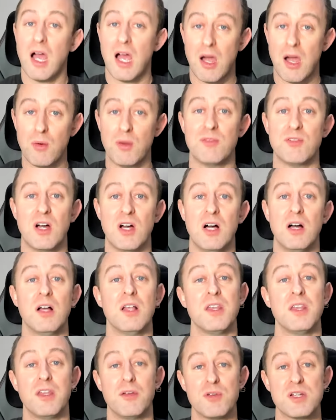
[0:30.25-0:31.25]
However,
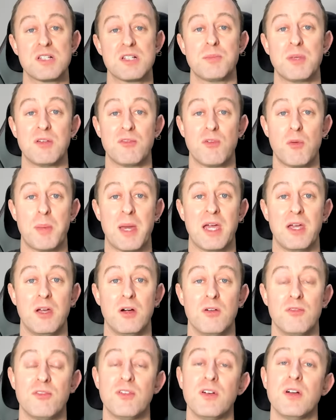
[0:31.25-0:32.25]
there is a bit of a
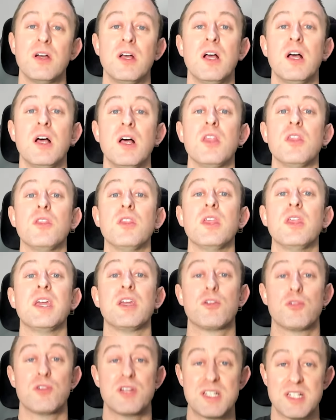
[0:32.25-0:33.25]
payoff.
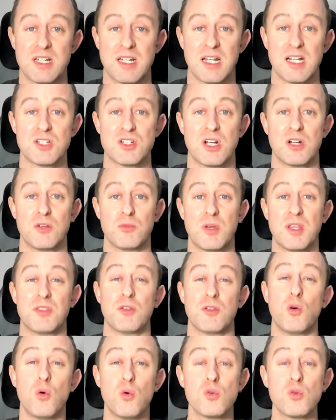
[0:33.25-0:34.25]
Increasing that channel
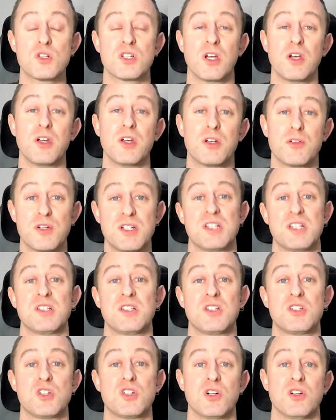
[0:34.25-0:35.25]
width also increases
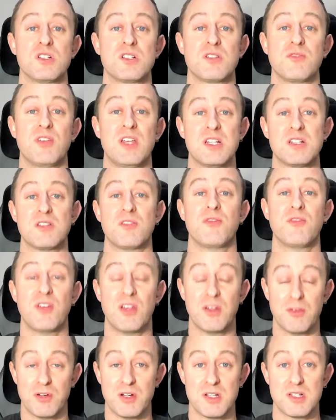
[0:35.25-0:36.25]
the chance of
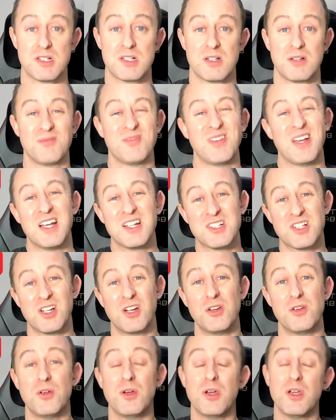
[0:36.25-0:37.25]
interference.
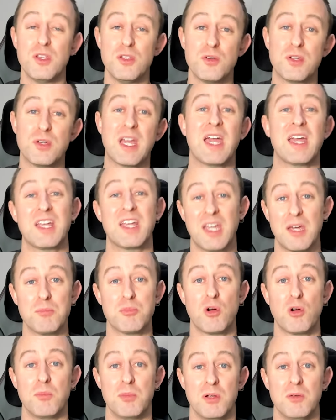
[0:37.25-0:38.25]
So you can get
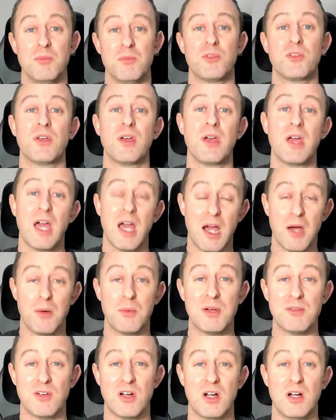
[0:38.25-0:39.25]
problems.
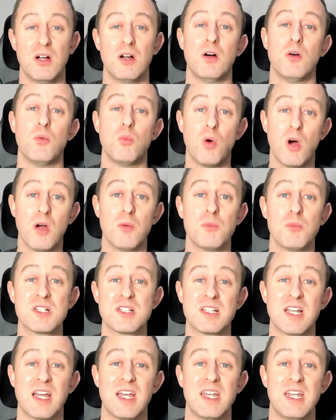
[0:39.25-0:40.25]
However, what I would
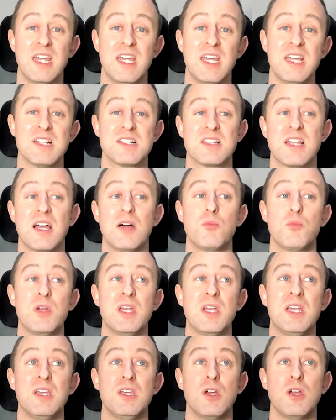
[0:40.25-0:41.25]
say is that
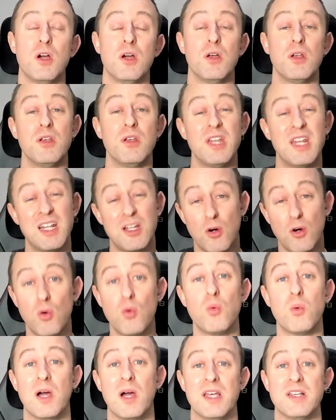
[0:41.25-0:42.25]
we nearly
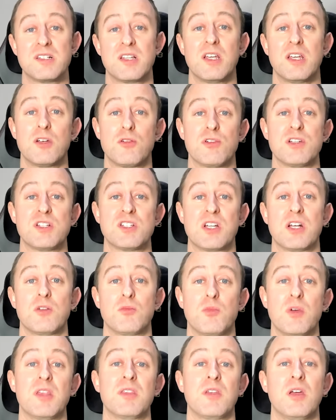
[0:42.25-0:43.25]
always increase
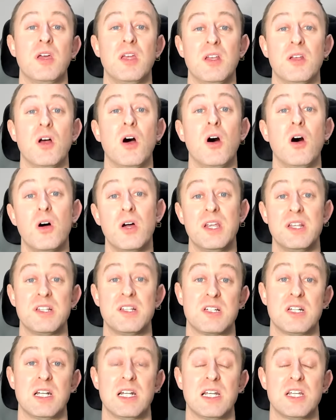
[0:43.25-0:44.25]
channel width in our
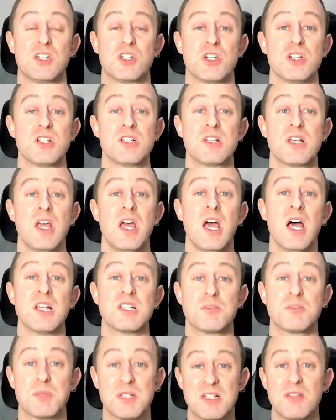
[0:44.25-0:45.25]
installations,
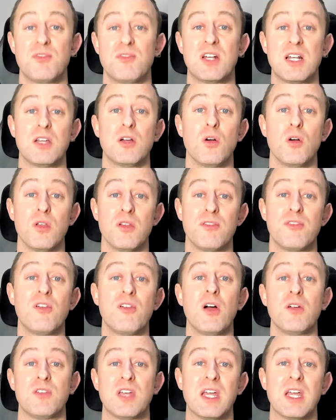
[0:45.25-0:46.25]
specifically on the
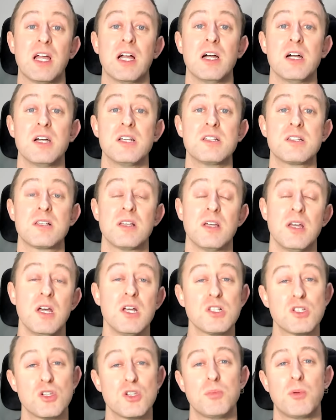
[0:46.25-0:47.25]
5 GHz.
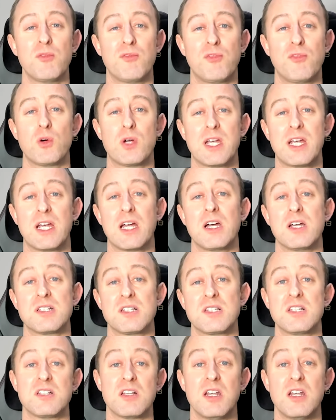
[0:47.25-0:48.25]
2.4
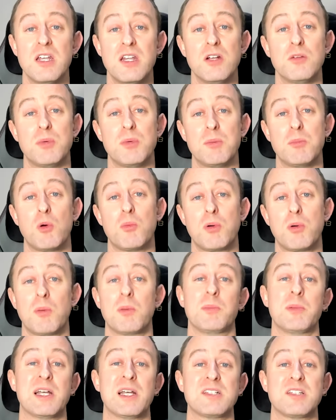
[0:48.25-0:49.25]
GHz is a little bit more
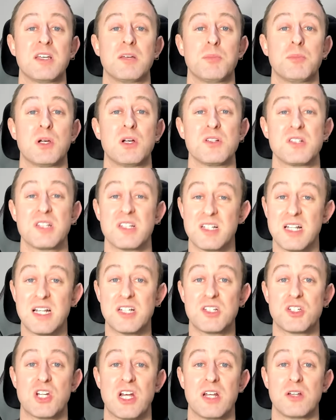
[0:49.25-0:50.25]
problematic because there's
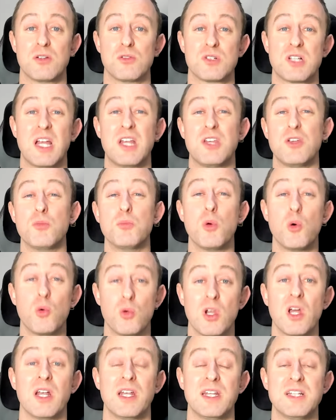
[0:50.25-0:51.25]
less channels and you're
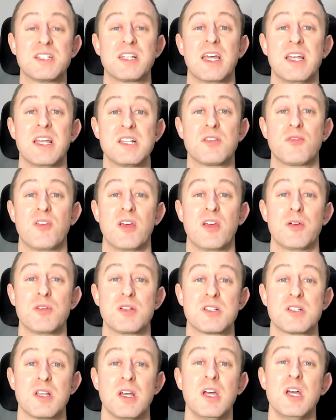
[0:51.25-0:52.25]
more likely to get
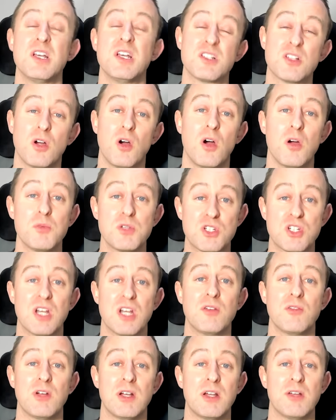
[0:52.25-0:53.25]
interference. So I would
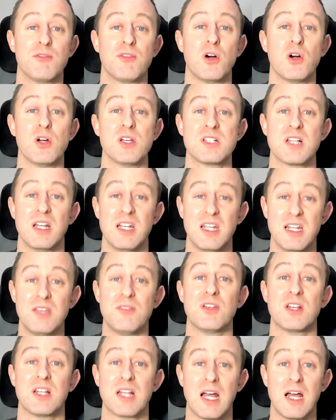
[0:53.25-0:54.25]
generally advise
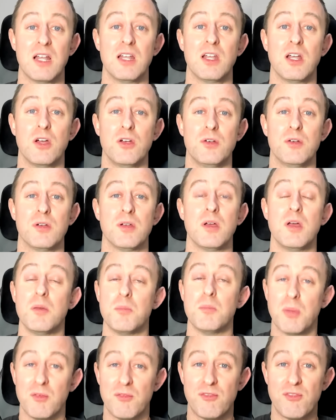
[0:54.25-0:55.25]
leaving that alone.
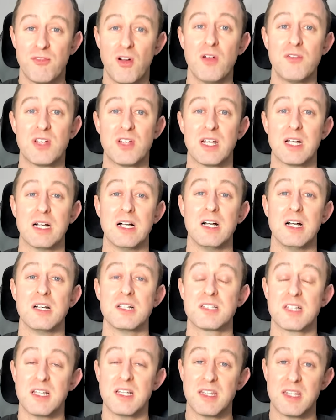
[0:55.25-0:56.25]
But 5
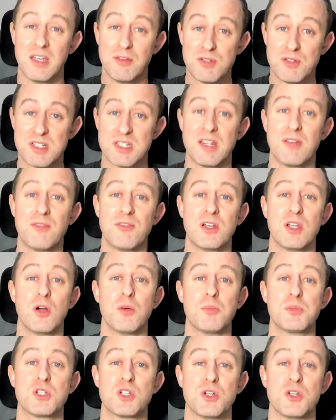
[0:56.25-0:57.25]
GHz, there is definitely
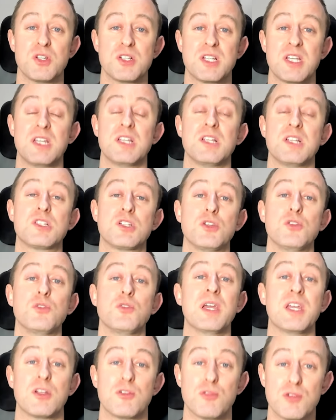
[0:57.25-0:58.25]
opportunity
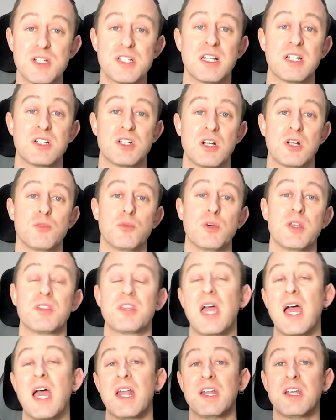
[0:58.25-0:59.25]
to increase that channel
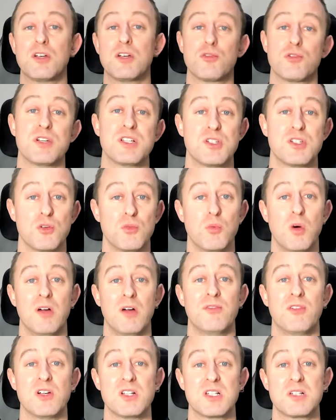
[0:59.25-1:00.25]
width and increase your Wi-Fi